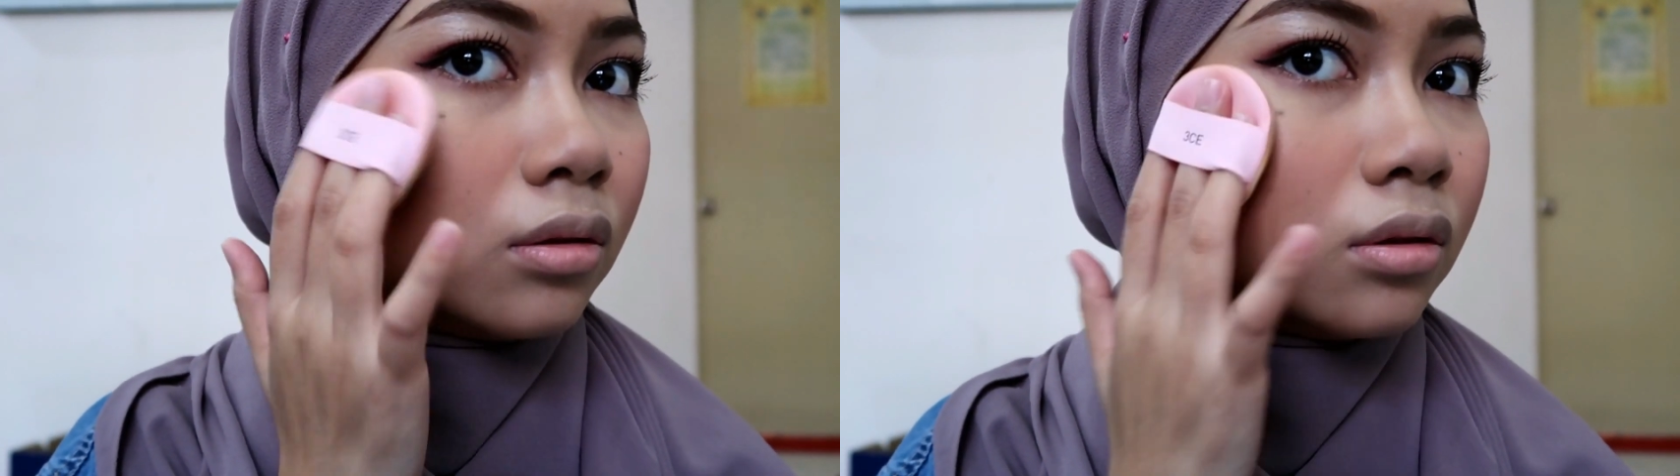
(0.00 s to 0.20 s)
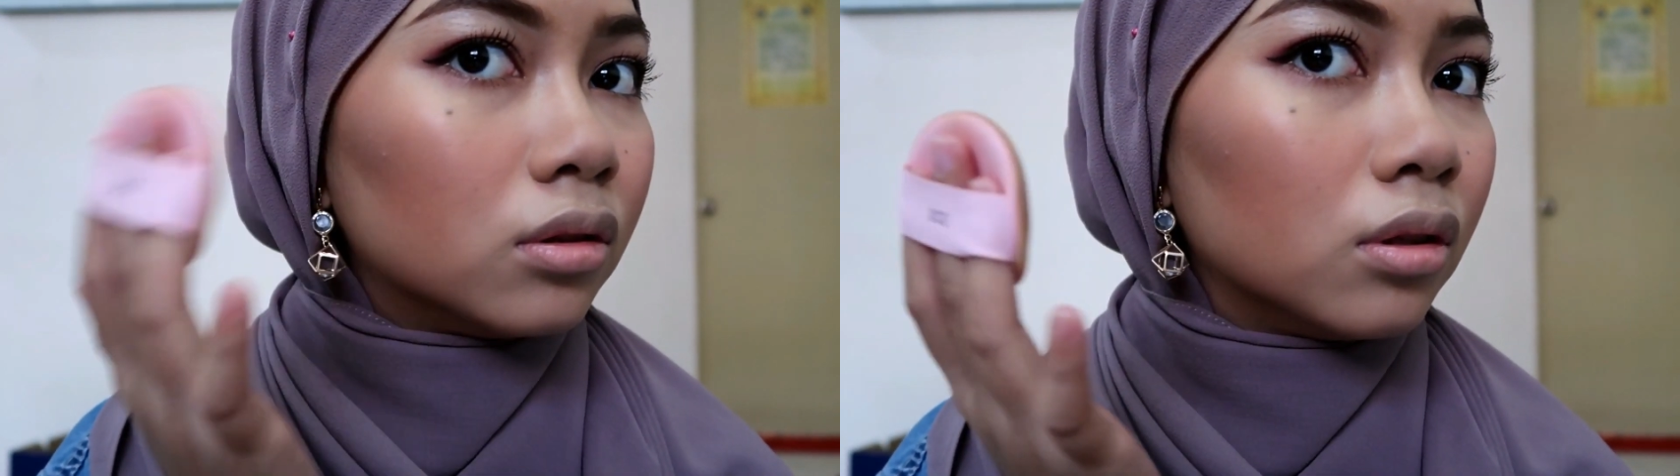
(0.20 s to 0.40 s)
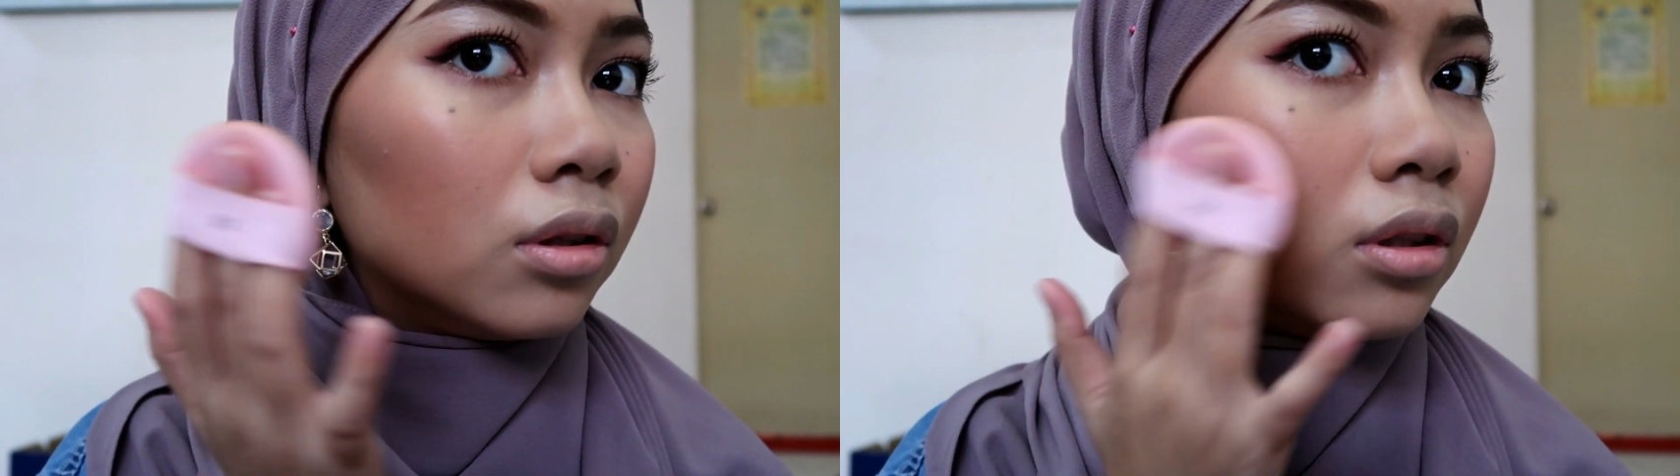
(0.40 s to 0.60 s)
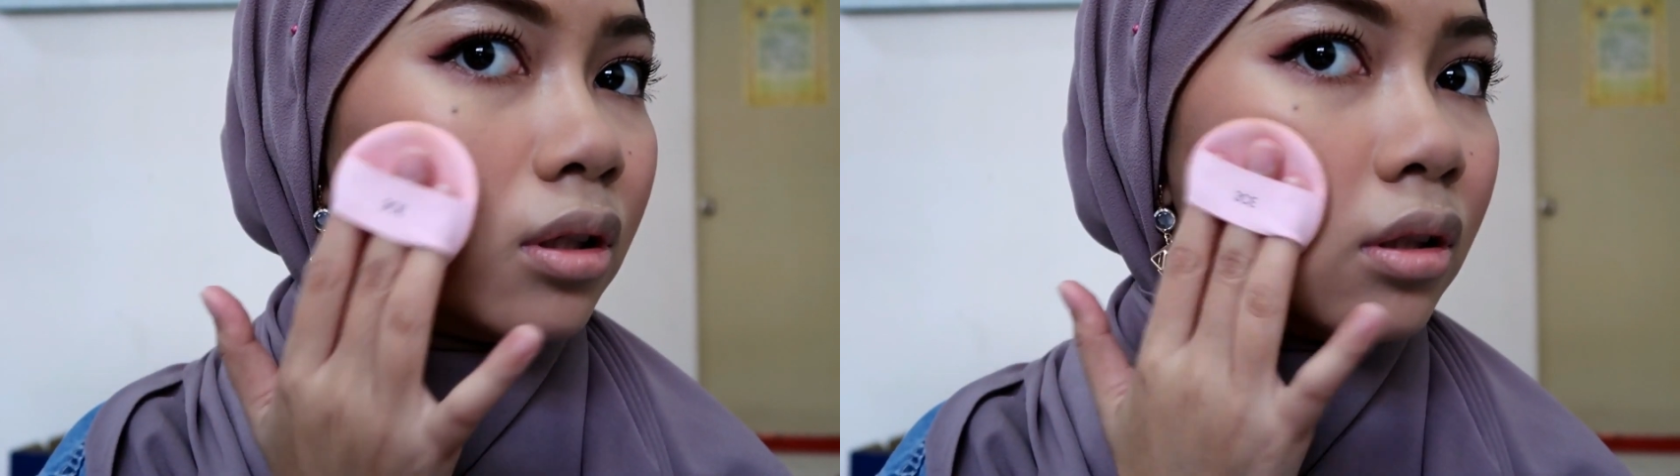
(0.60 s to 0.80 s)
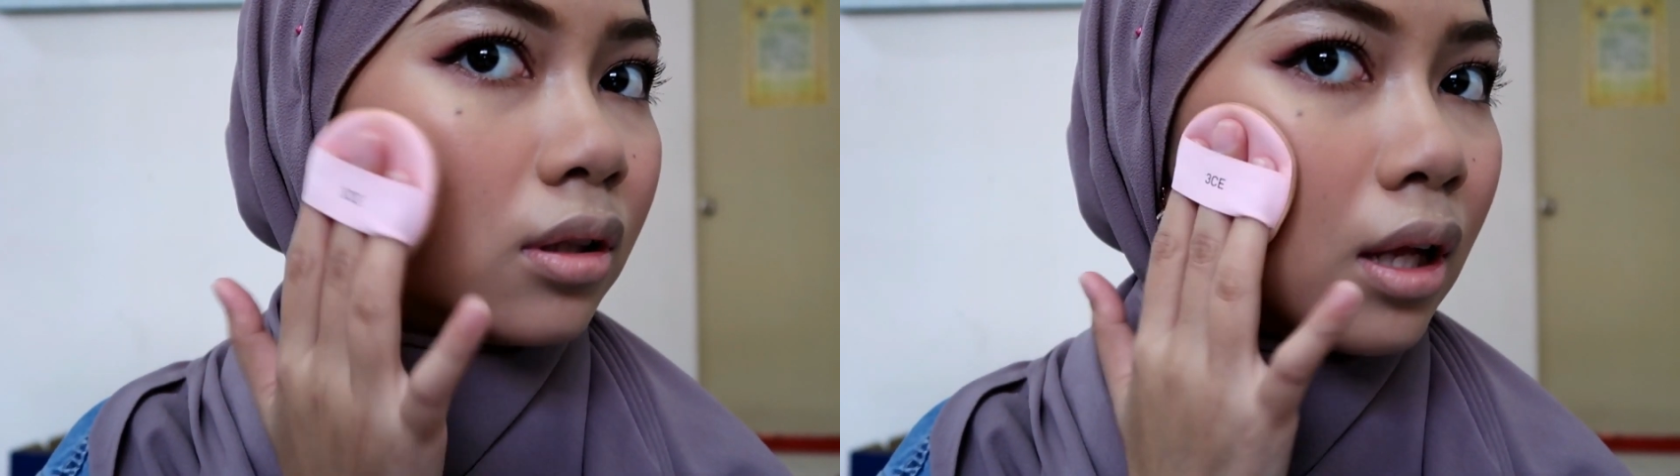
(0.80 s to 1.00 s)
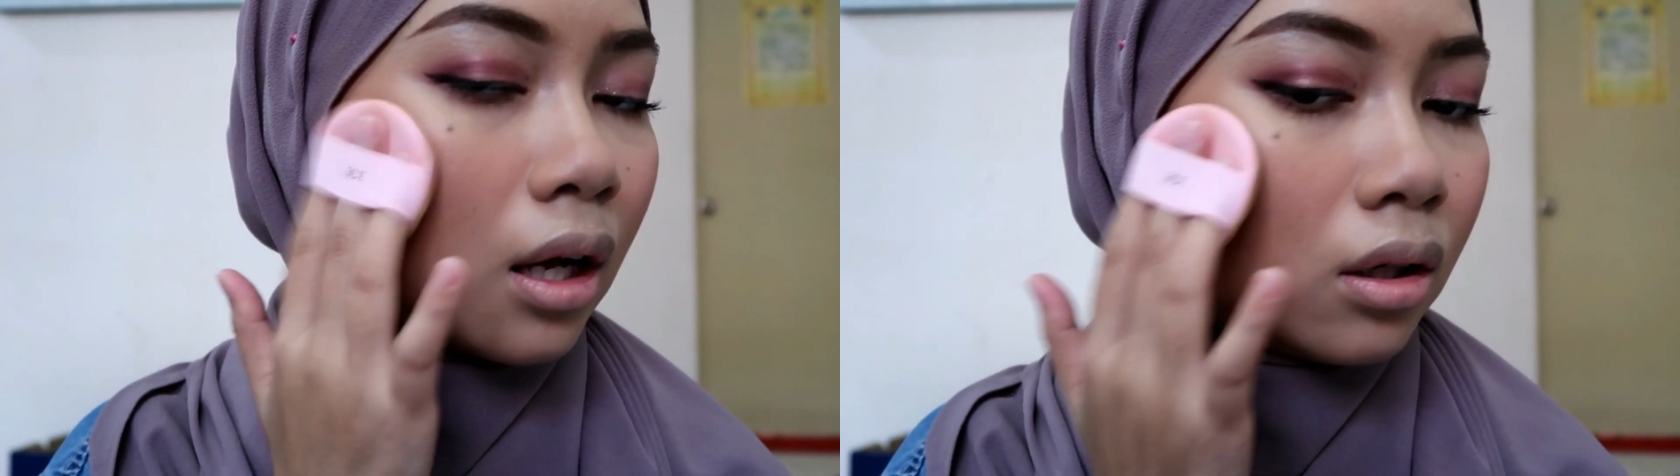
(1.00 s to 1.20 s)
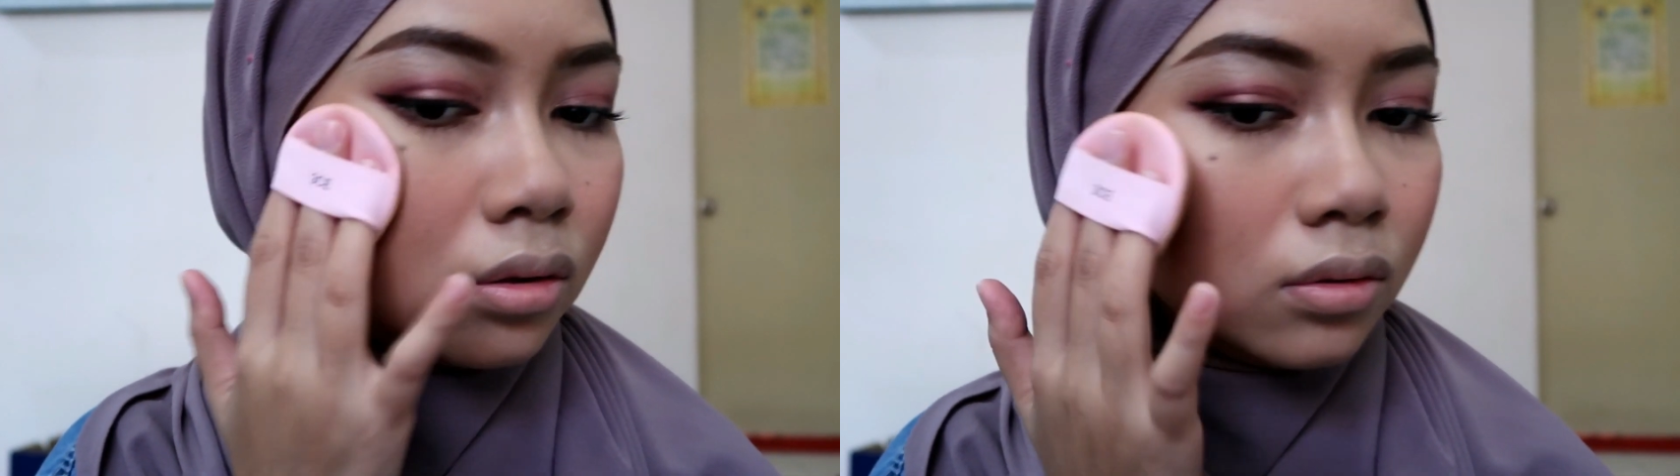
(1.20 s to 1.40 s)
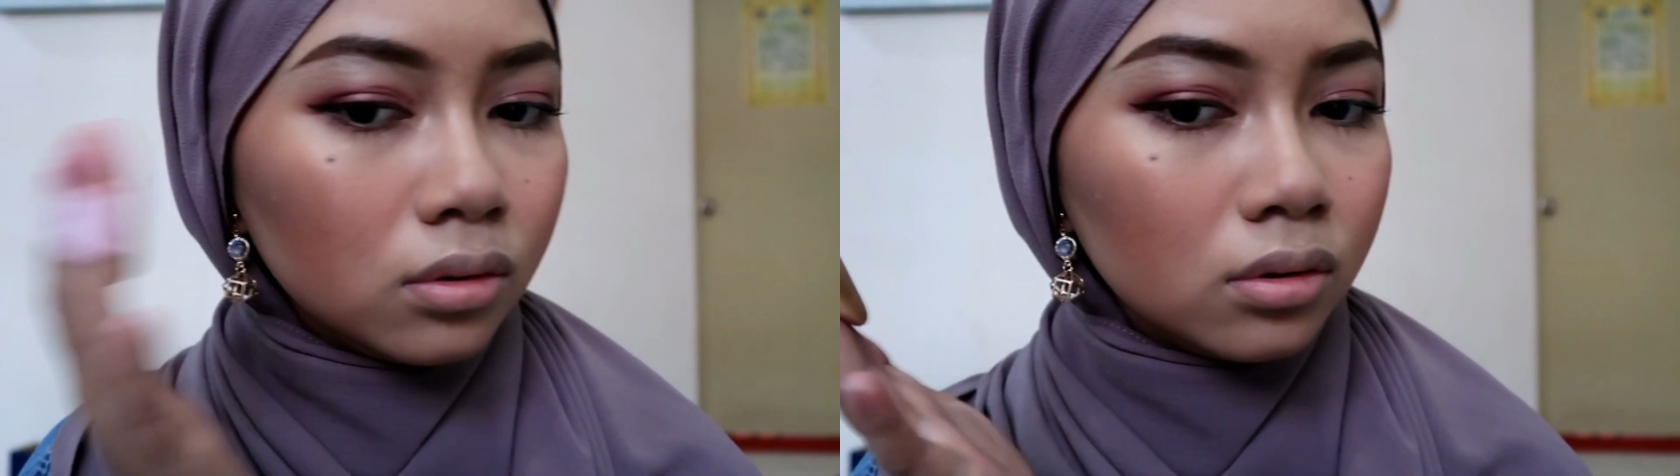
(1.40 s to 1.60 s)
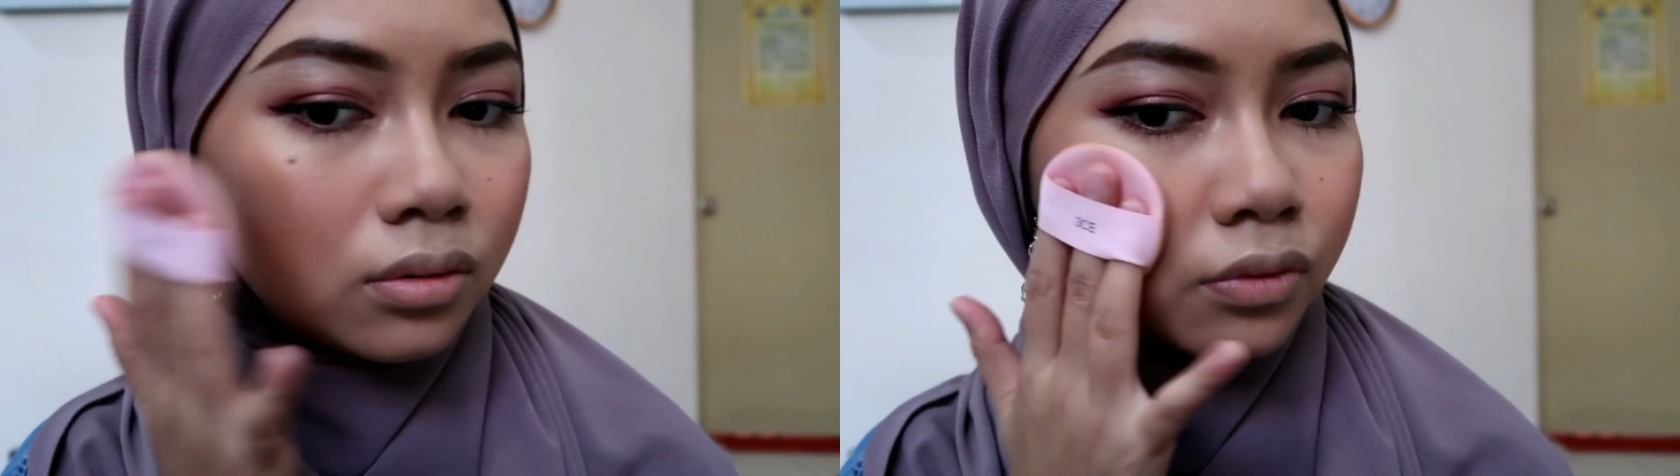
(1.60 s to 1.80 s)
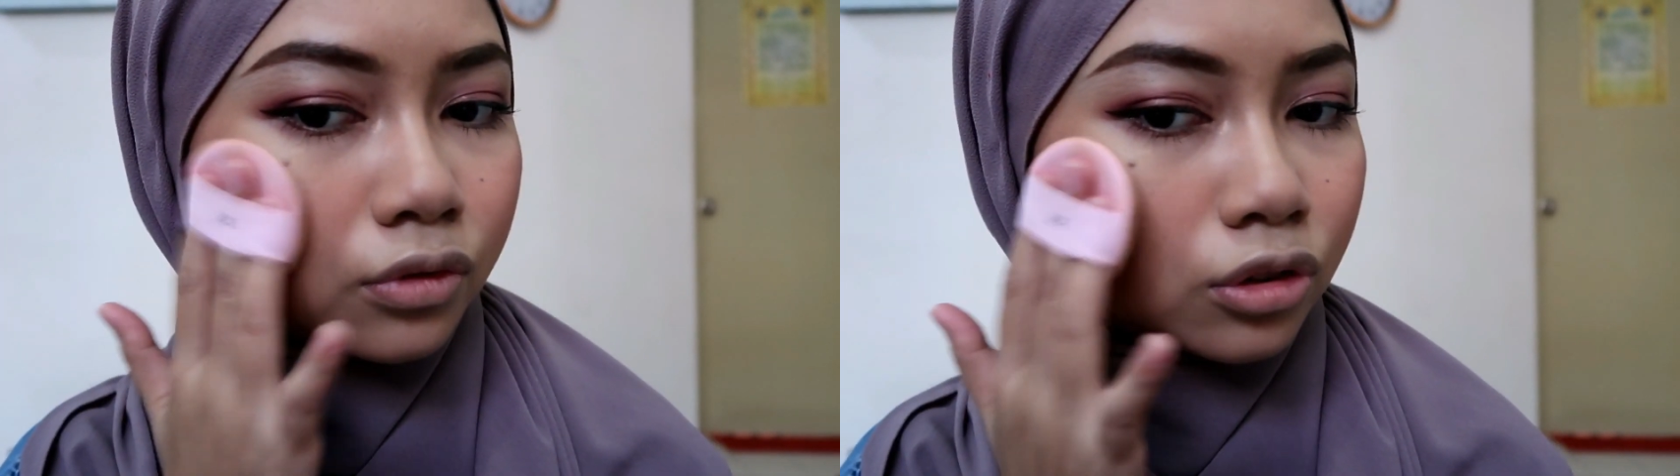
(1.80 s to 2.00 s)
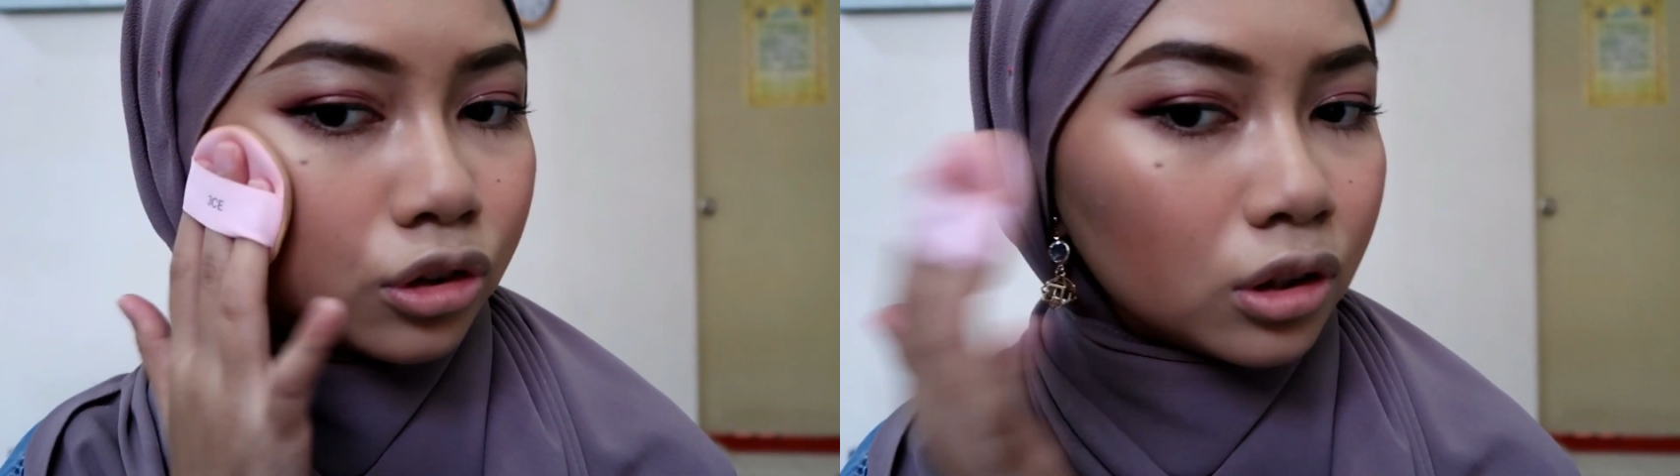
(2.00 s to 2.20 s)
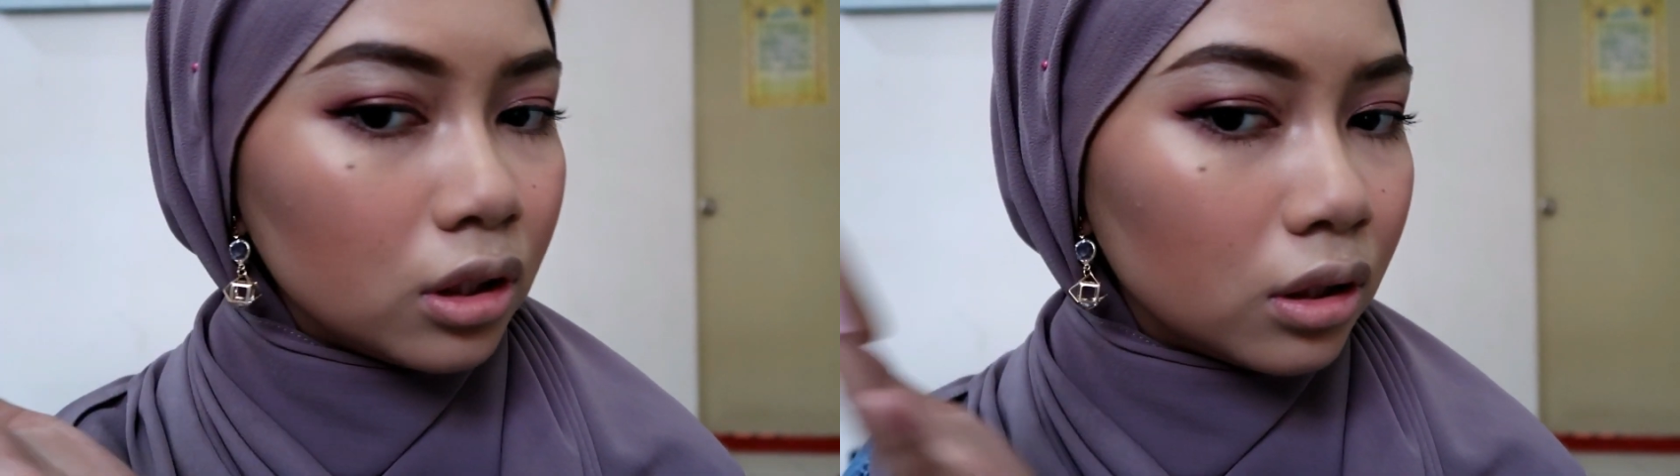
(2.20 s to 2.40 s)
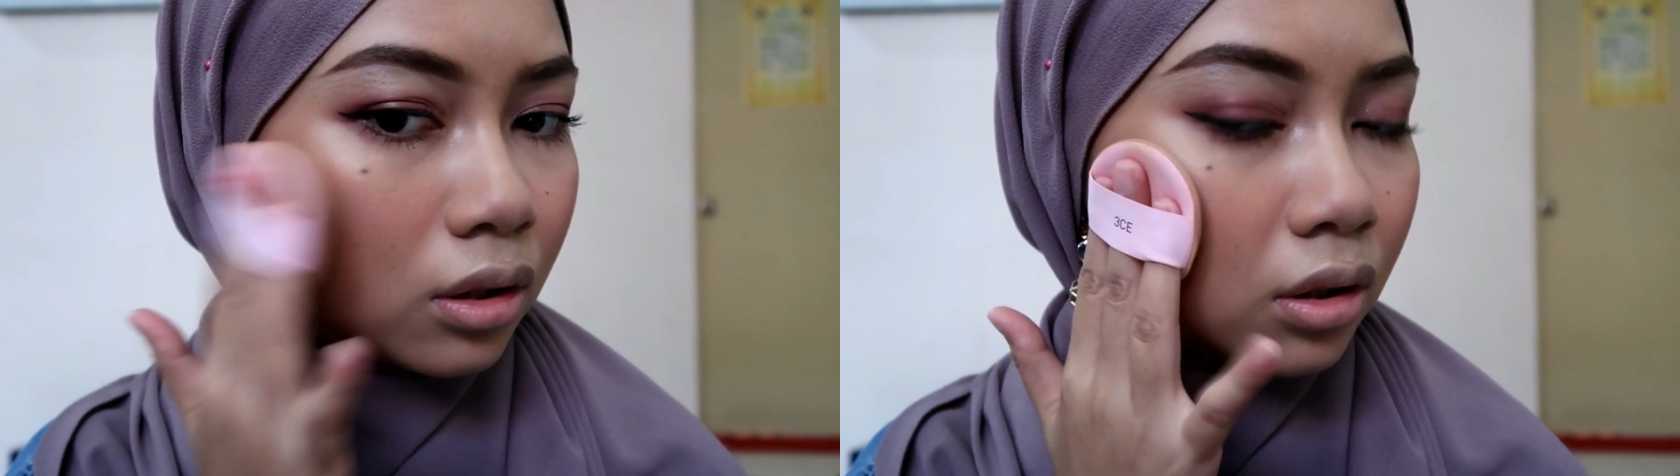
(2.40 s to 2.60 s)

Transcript: to tone it down. Let's see.